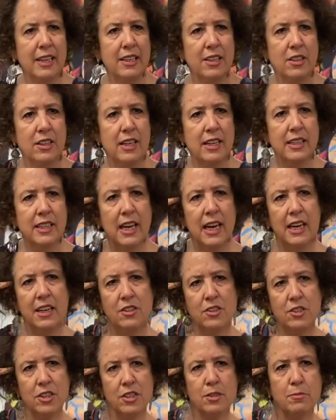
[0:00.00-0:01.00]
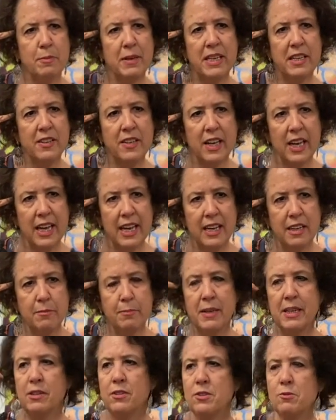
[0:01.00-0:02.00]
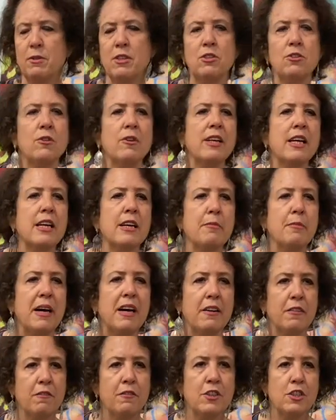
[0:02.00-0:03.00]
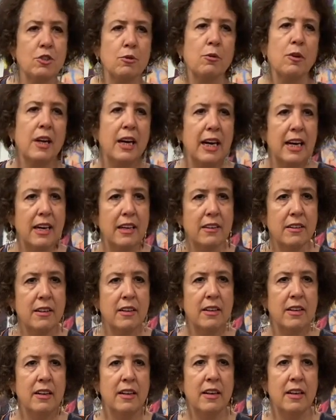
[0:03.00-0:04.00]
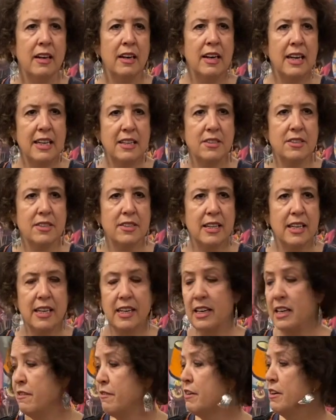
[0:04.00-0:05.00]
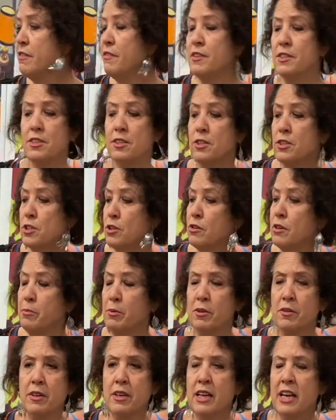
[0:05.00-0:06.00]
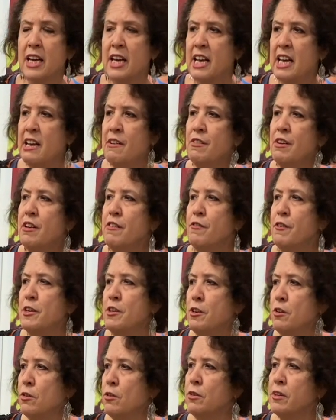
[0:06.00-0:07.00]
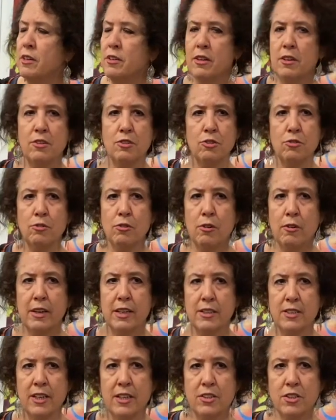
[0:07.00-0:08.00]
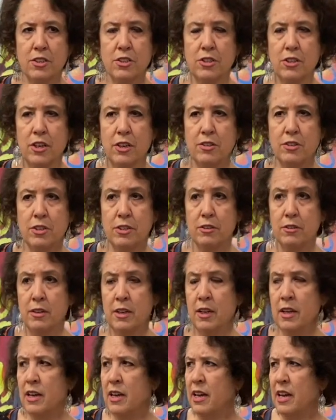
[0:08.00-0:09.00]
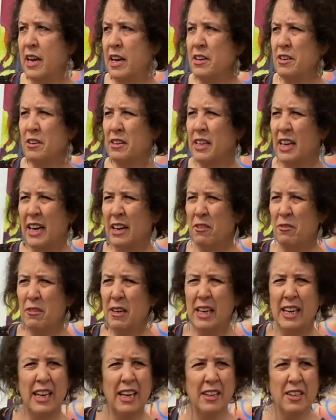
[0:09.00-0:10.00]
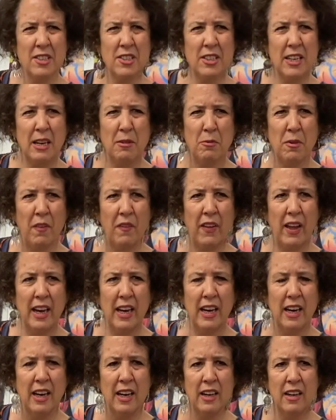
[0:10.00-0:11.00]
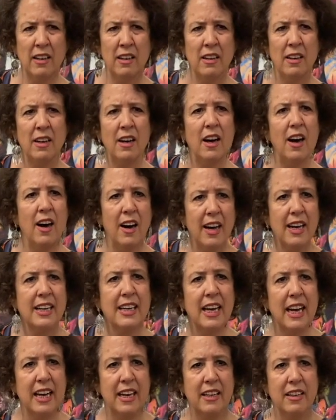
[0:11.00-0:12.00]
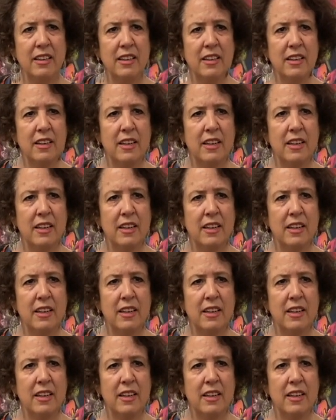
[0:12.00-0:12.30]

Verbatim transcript: It, it can't just be in your head because we're talking about visual art. Let's see it. Even if it's a scribble that, even if when you look at those drawings I just showed you and you can't really understand what they are, I can.